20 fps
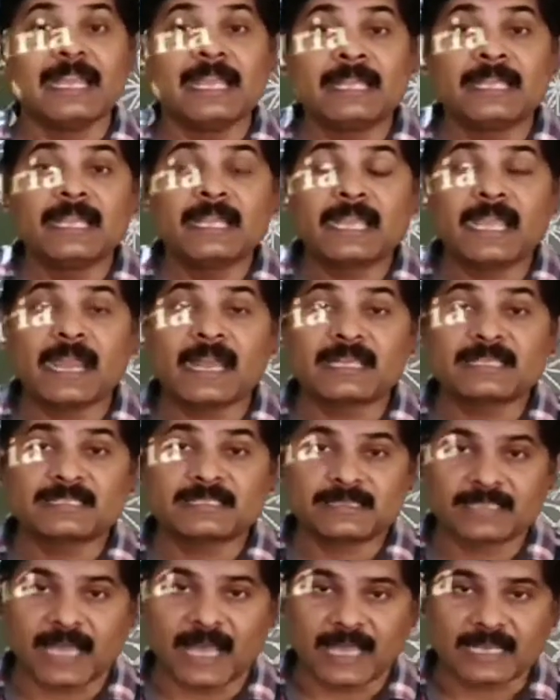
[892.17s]

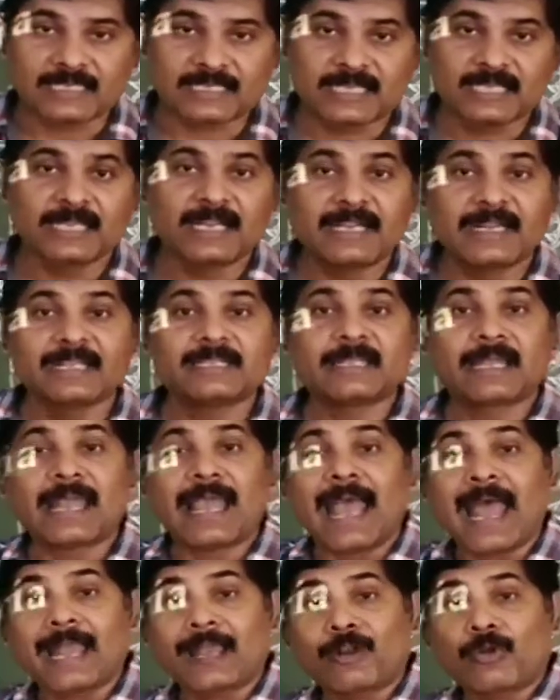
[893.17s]
indicates that it is
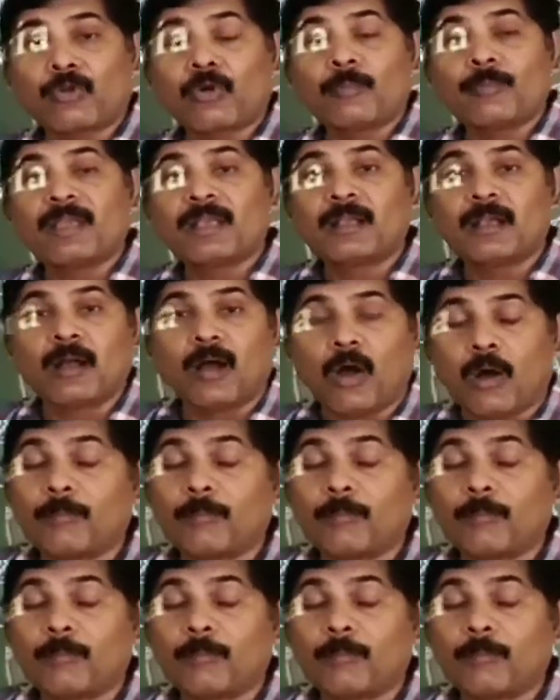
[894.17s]
an anaerobic,